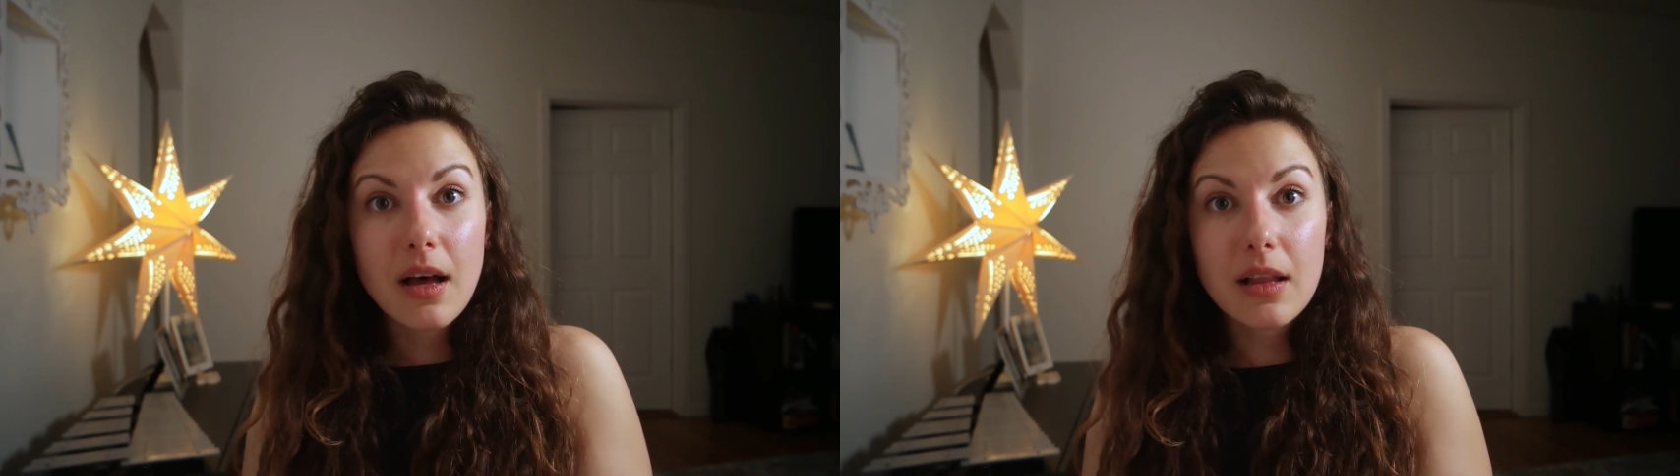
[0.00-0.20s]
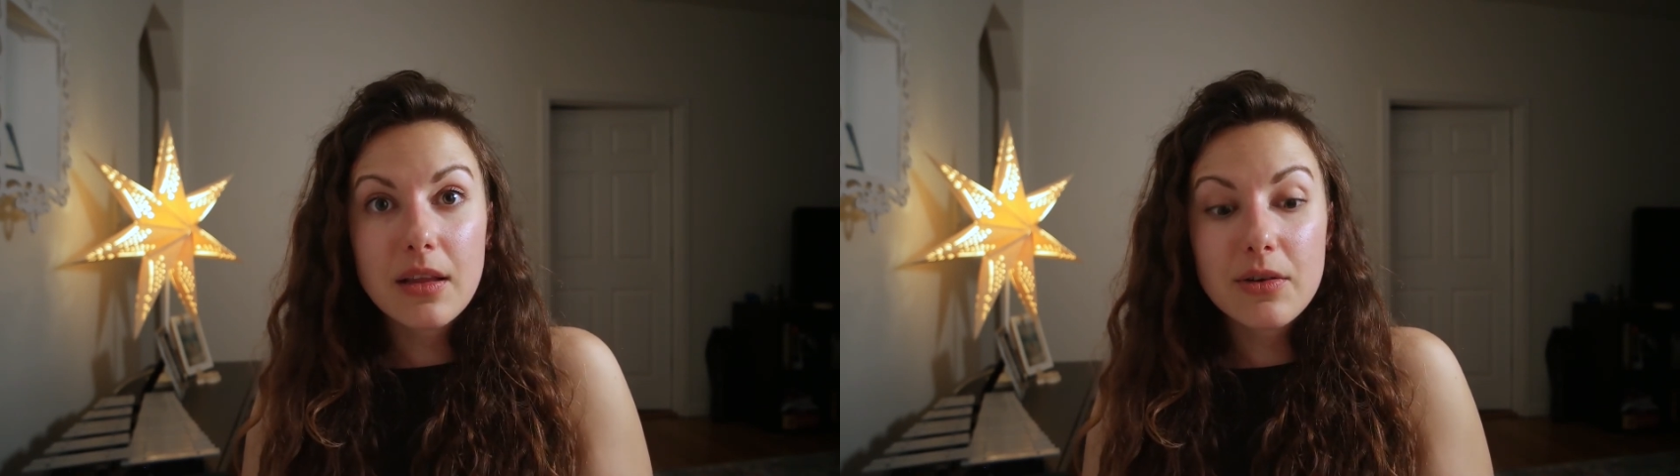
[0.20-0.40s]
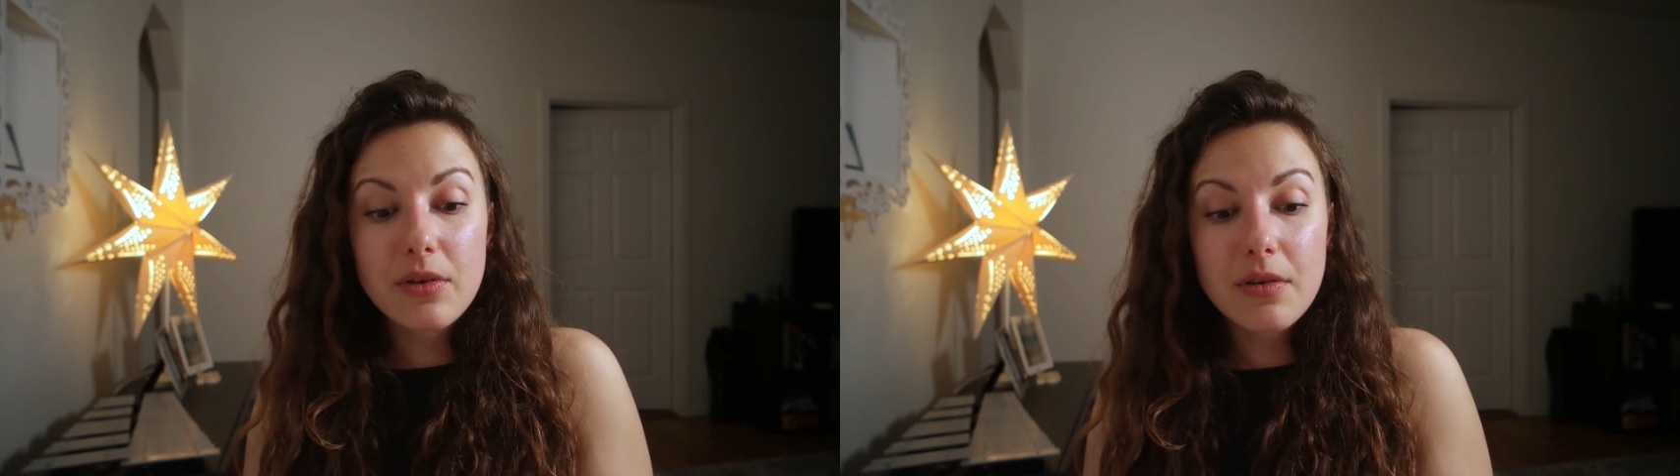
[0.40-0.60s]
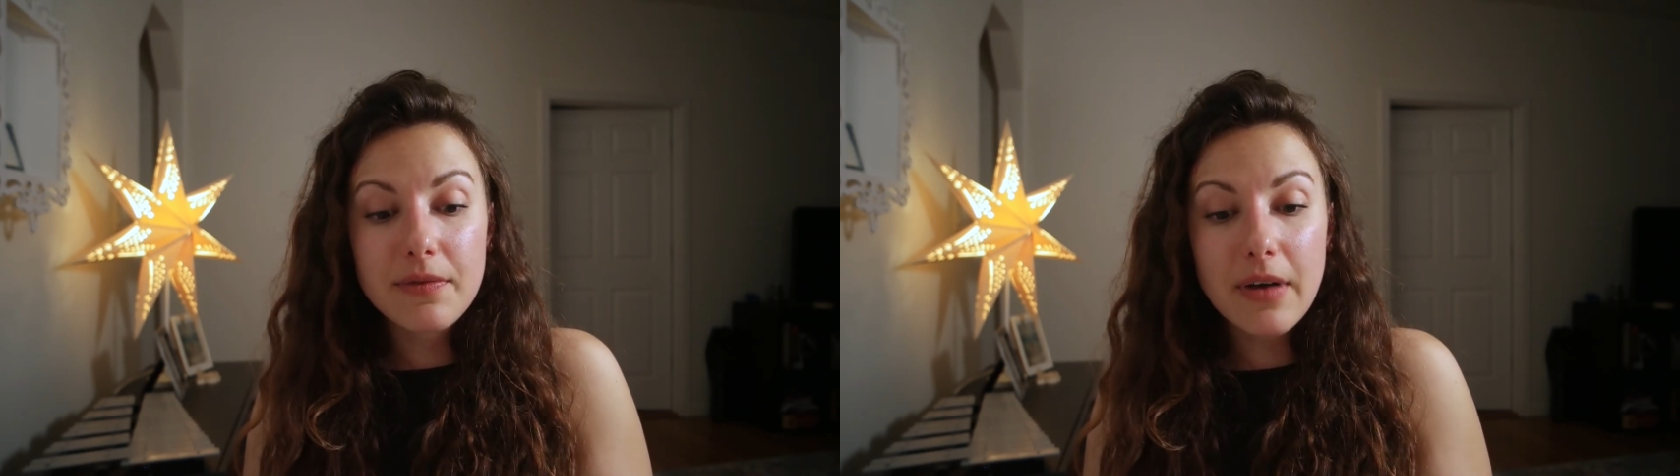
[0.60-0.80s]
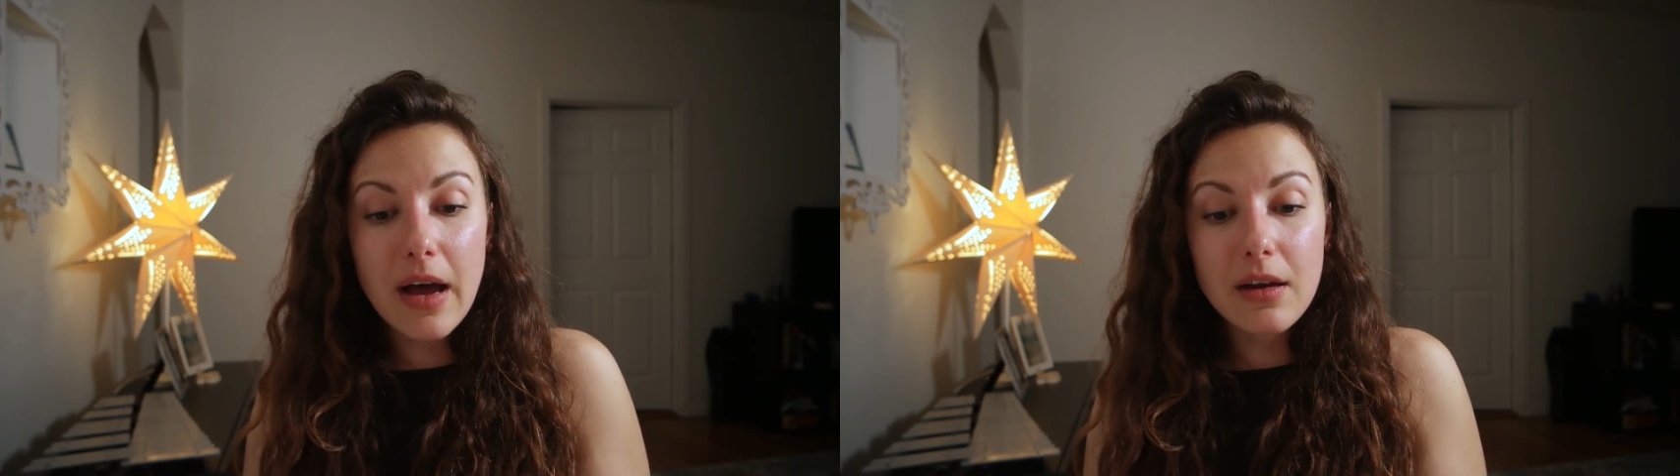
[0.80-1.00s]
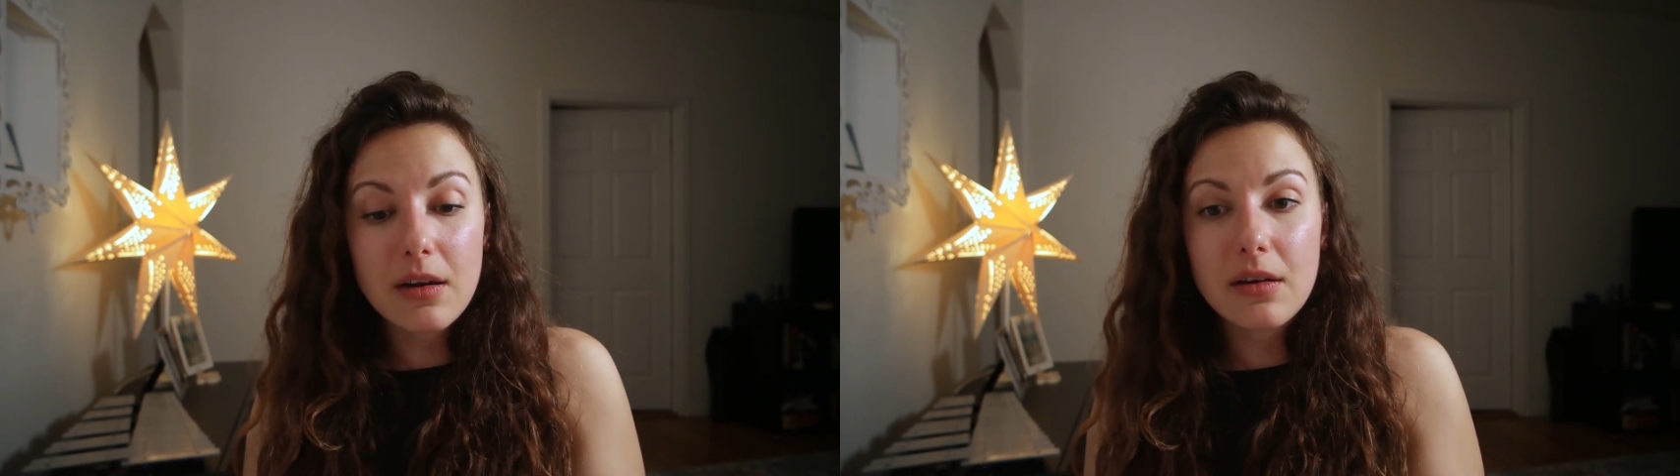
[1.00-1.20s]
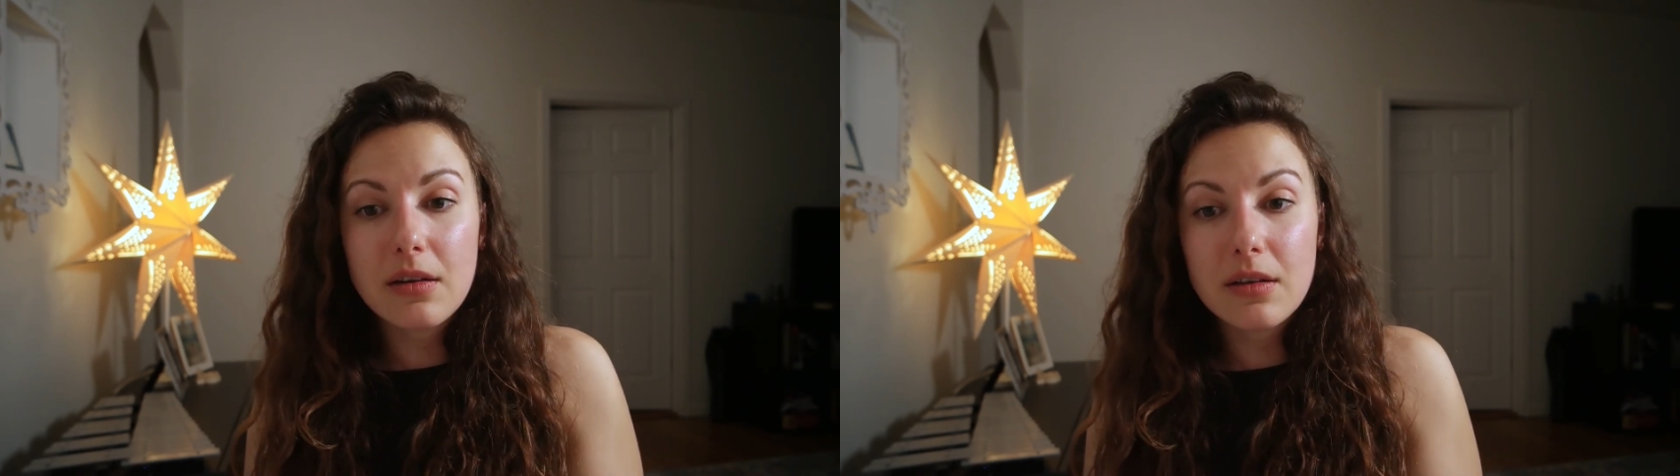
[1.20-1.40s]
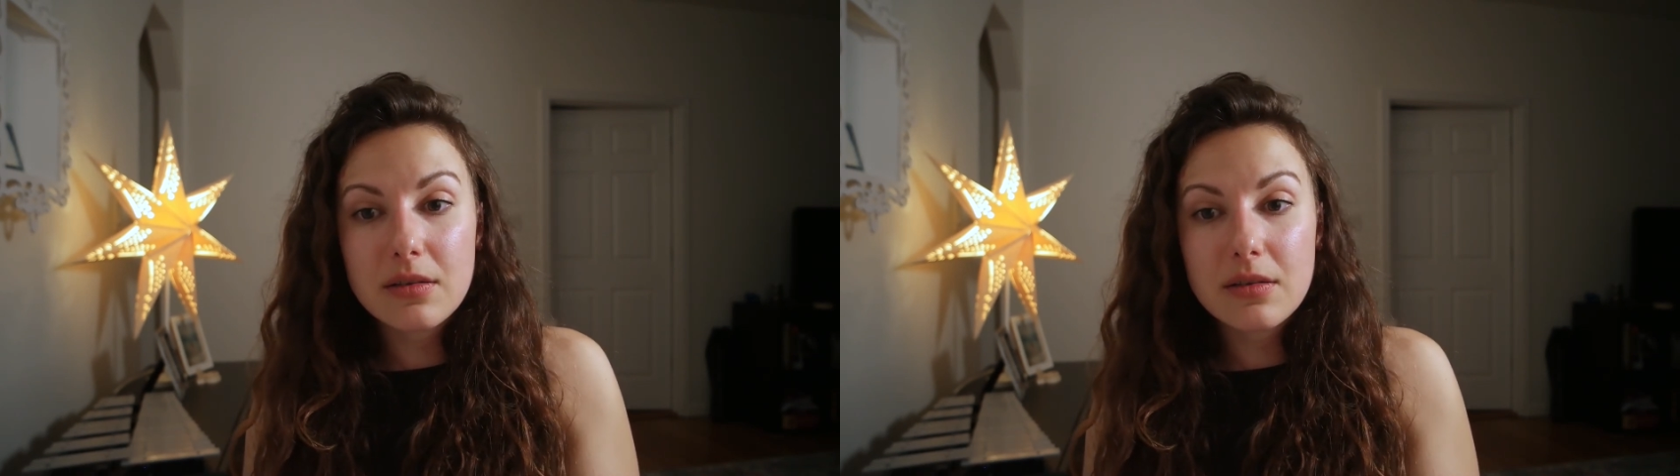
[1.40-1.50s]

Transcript: a literal fire